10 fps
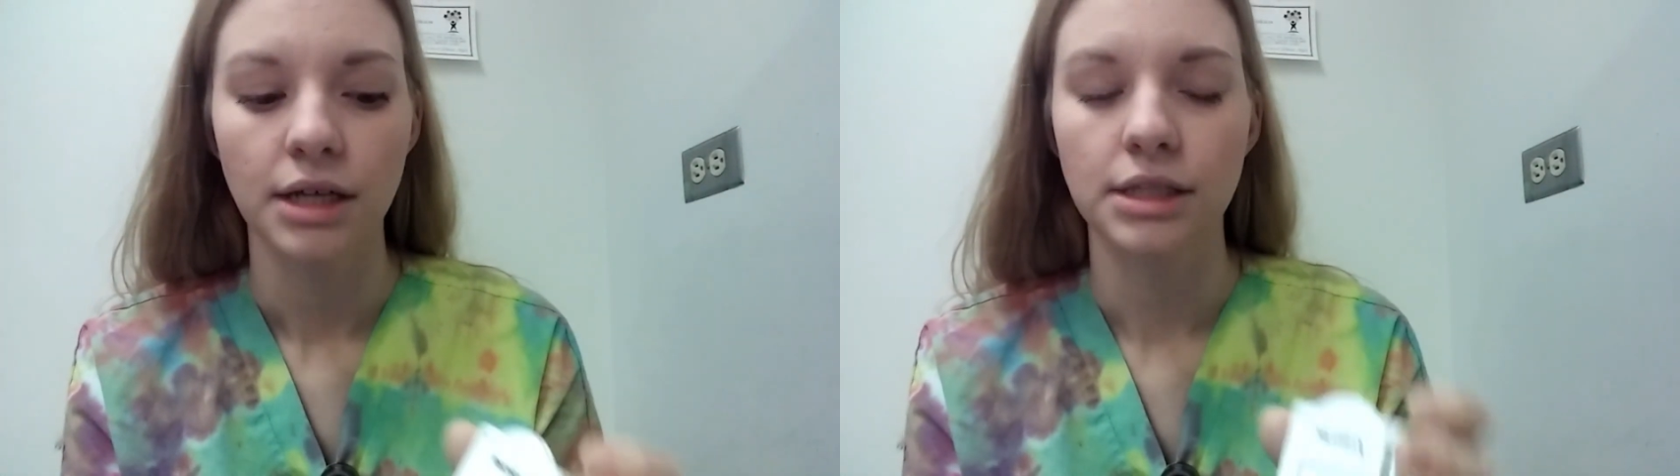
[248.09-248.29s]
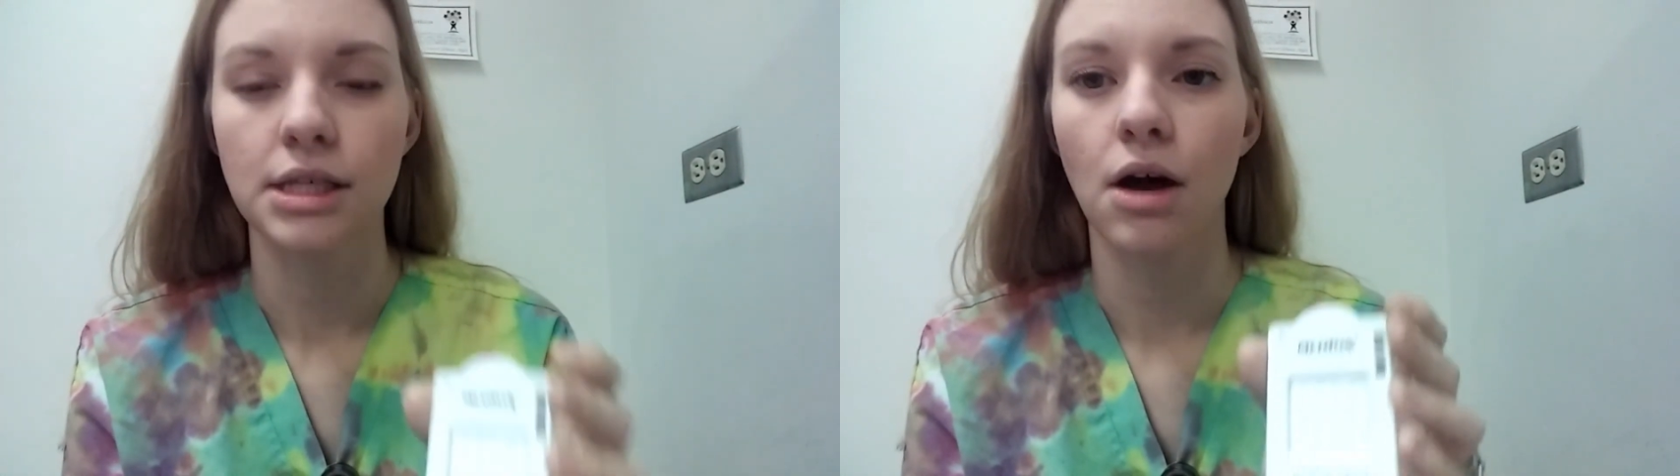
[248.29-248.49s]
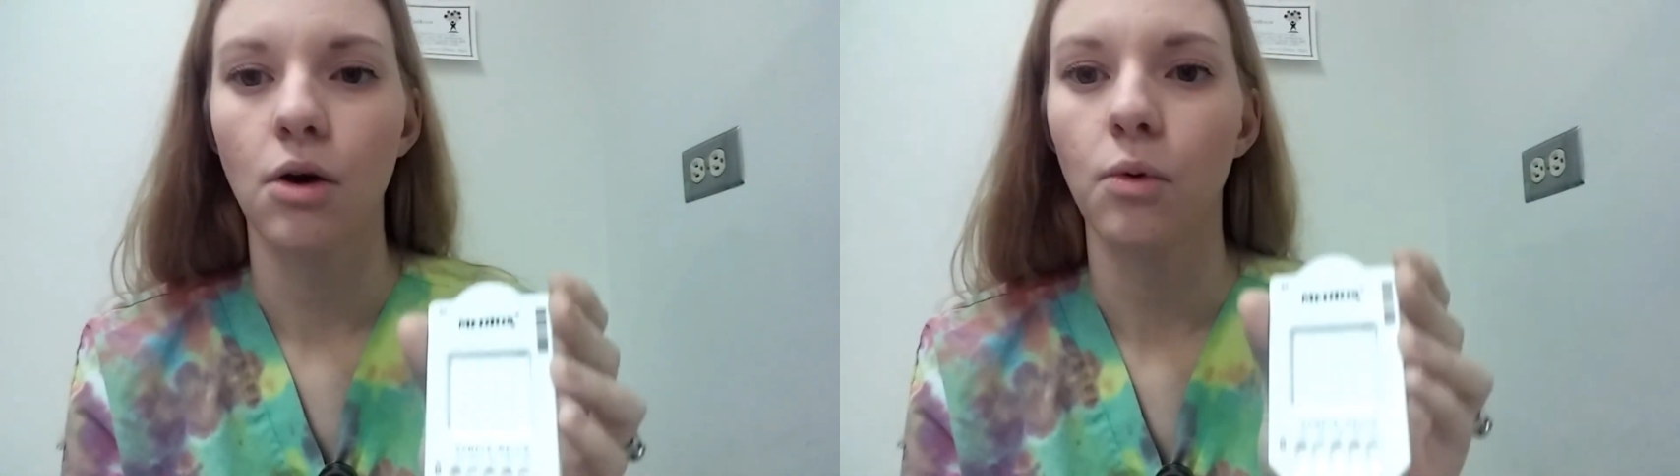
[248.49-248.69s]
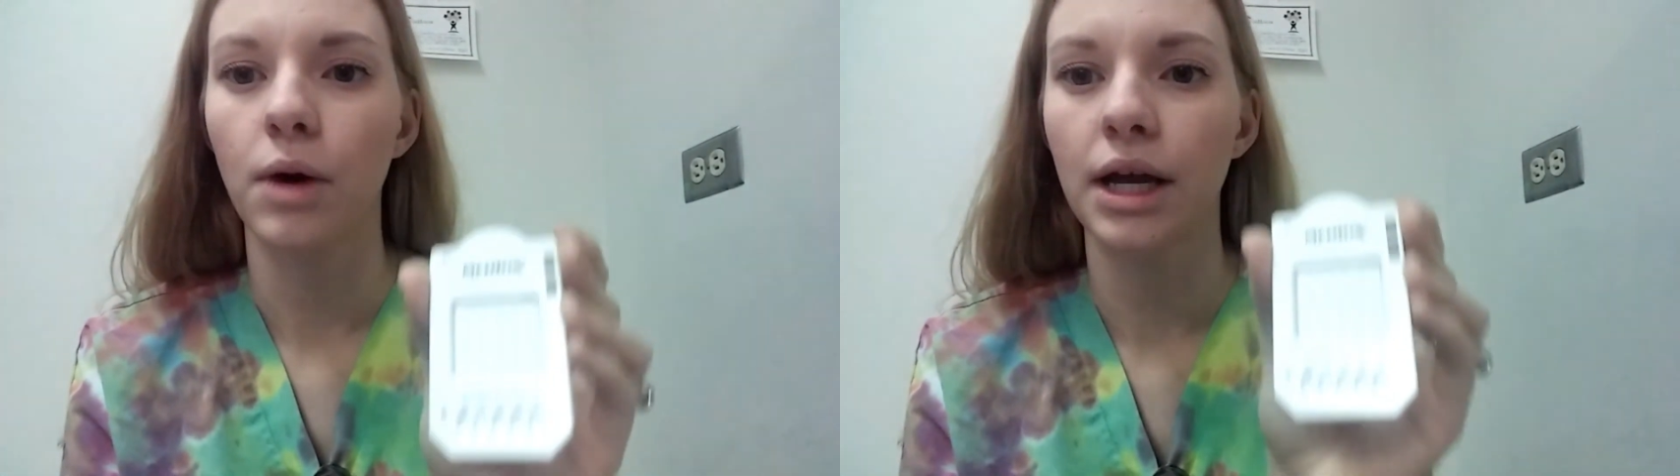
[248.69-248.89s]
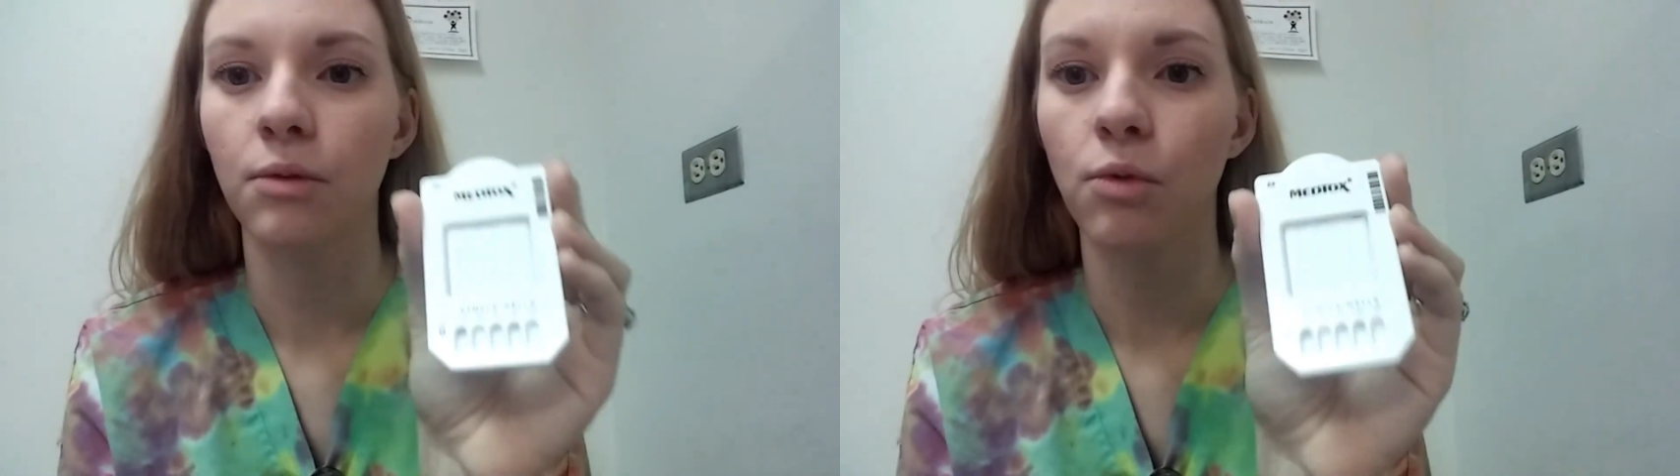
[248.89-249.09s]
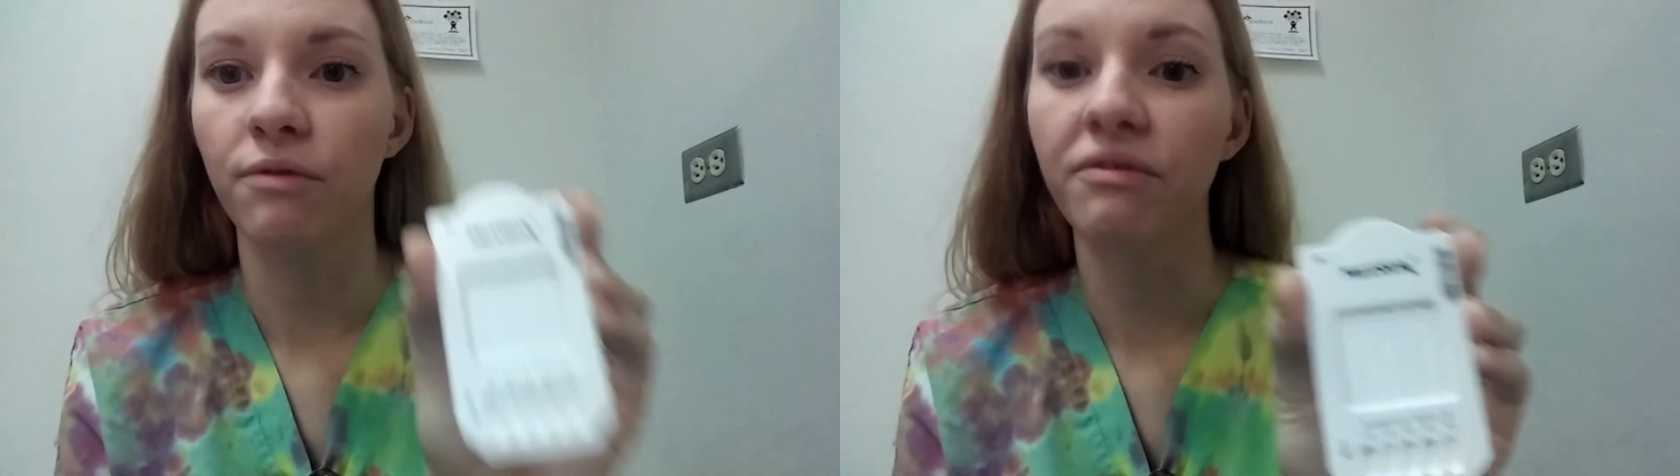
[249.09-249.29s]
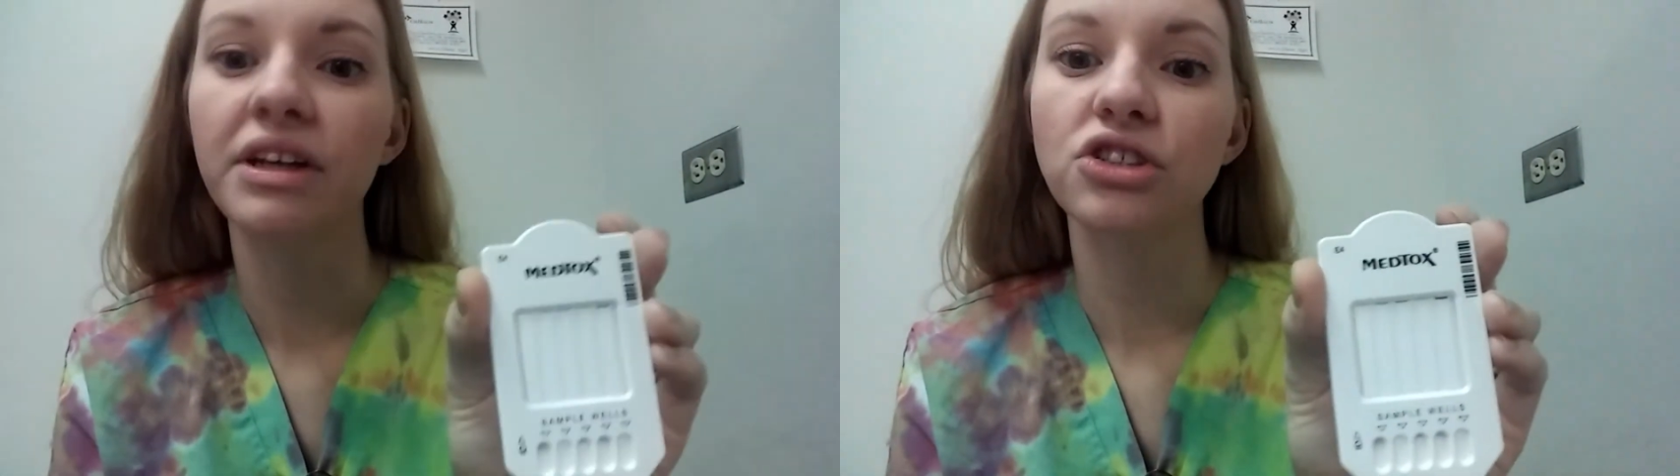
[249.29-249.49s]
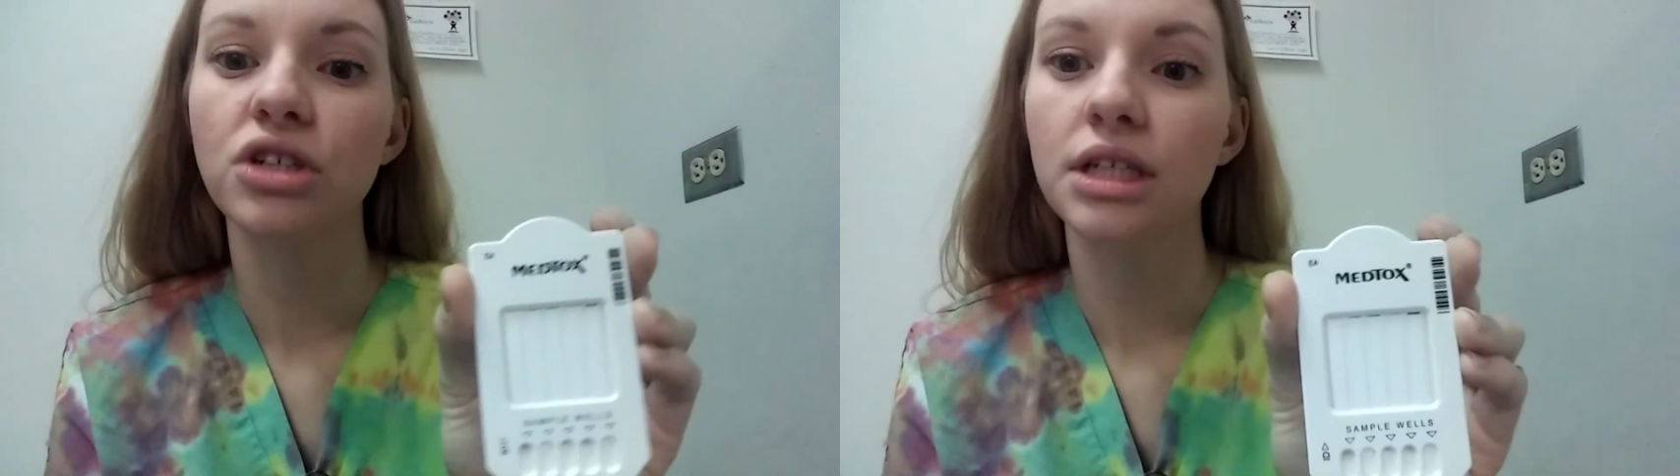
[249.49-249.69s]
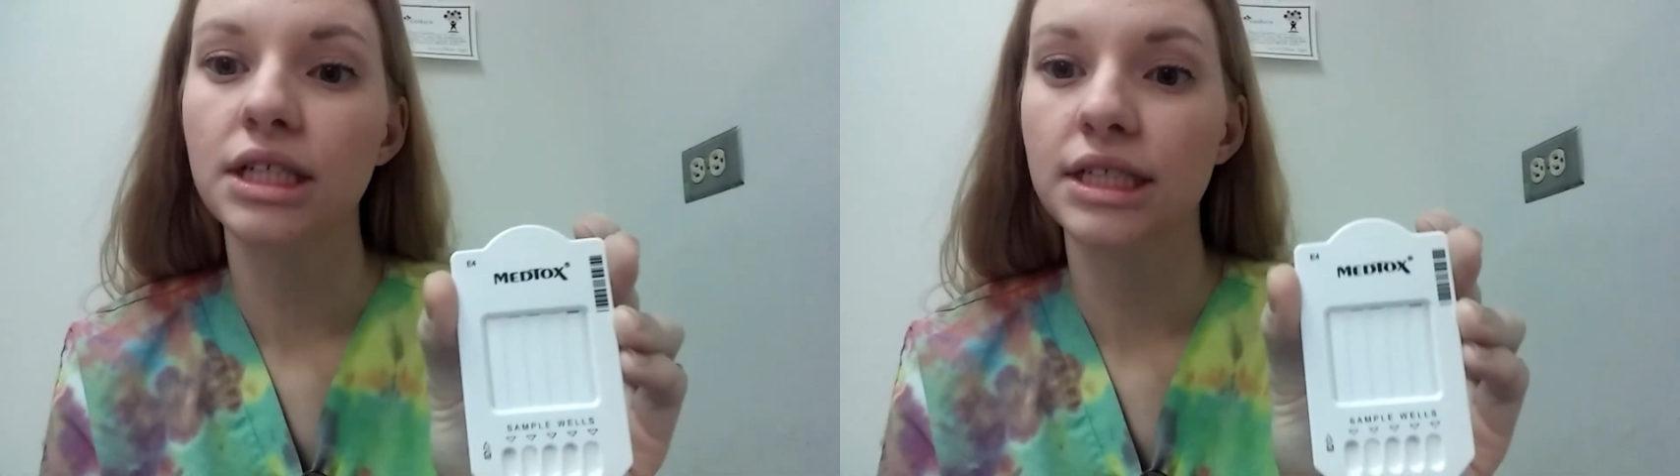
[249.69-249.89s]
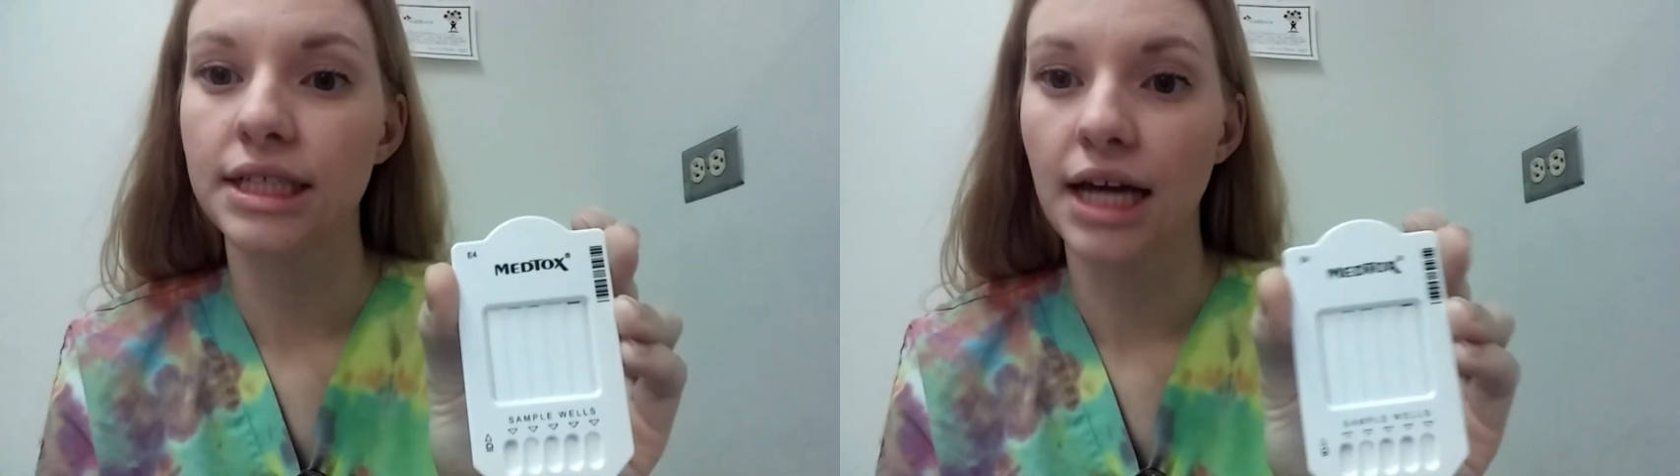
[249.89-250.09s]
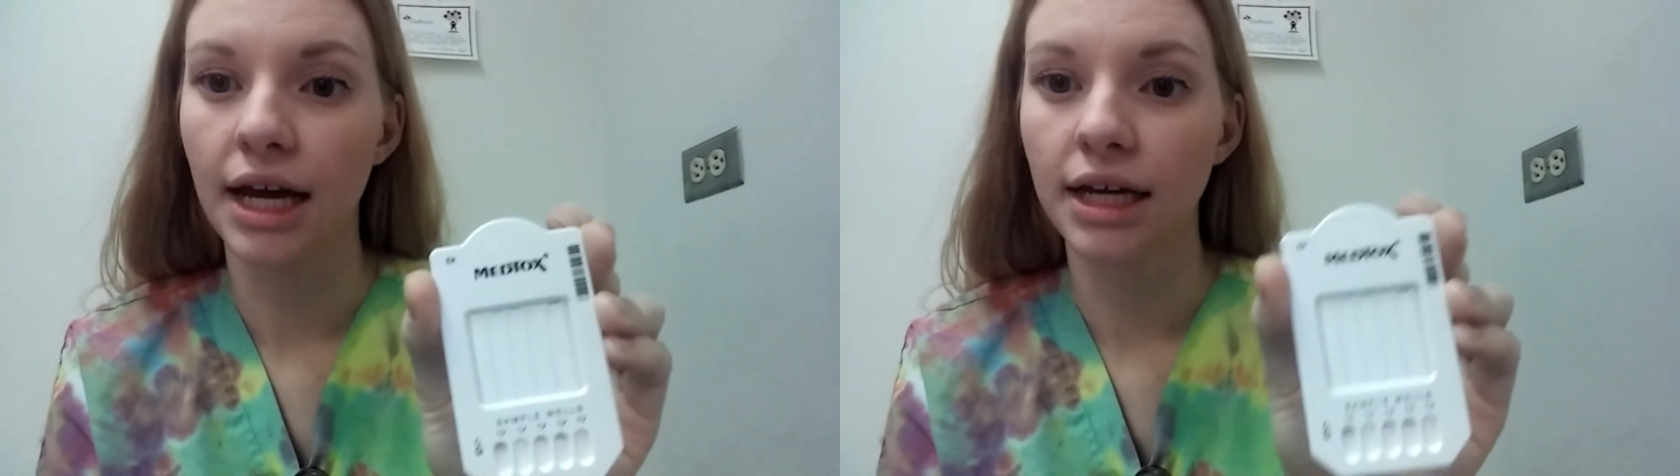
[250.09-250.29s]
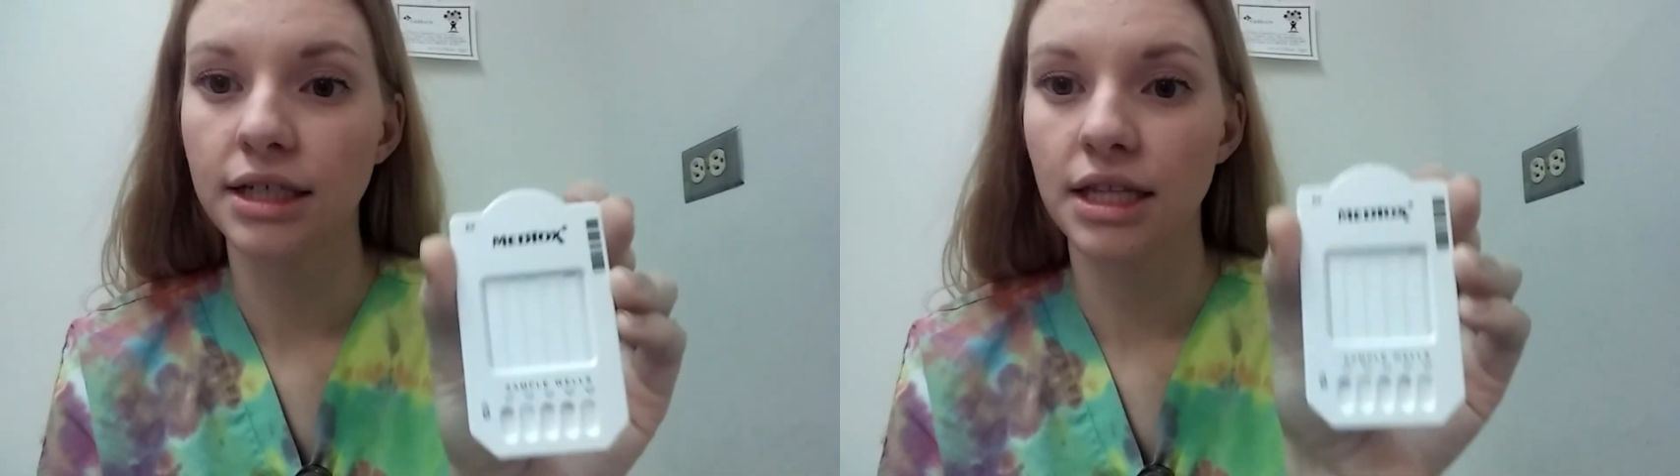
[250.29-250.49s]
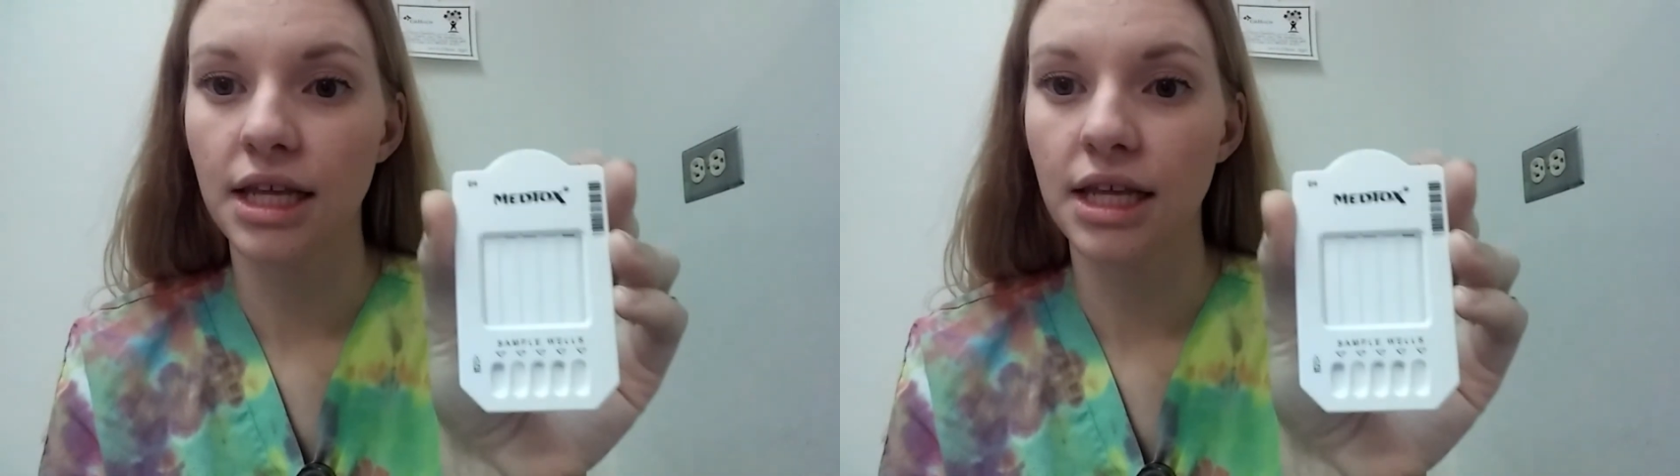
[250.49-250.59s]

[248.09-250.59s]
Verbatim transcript: So it will visually detect